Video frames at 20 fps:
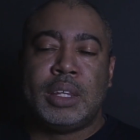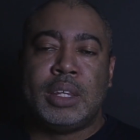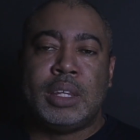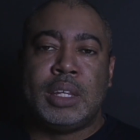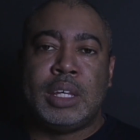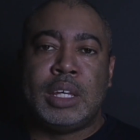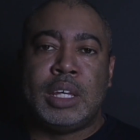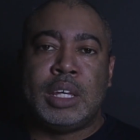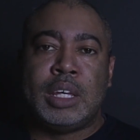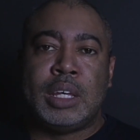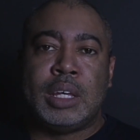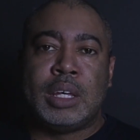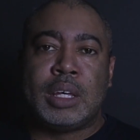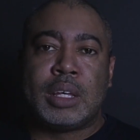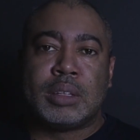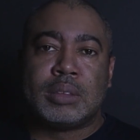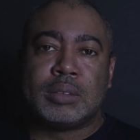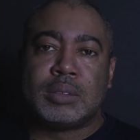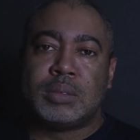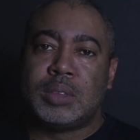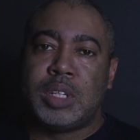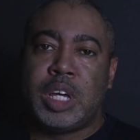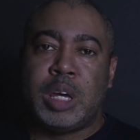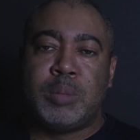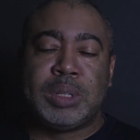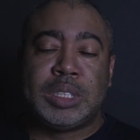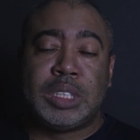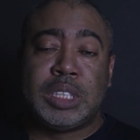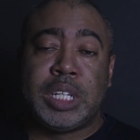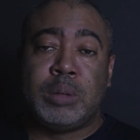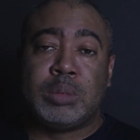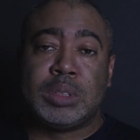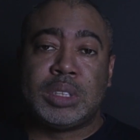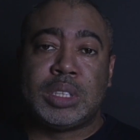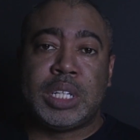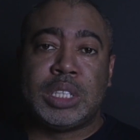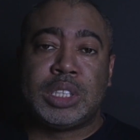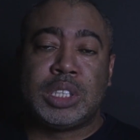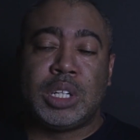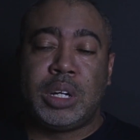the image
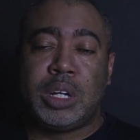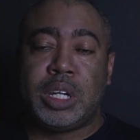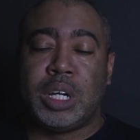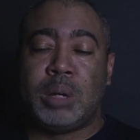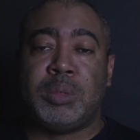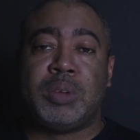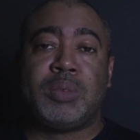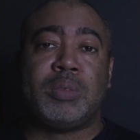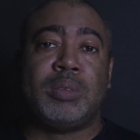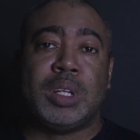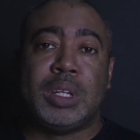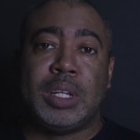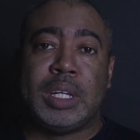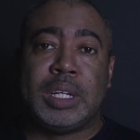stabilization coming from the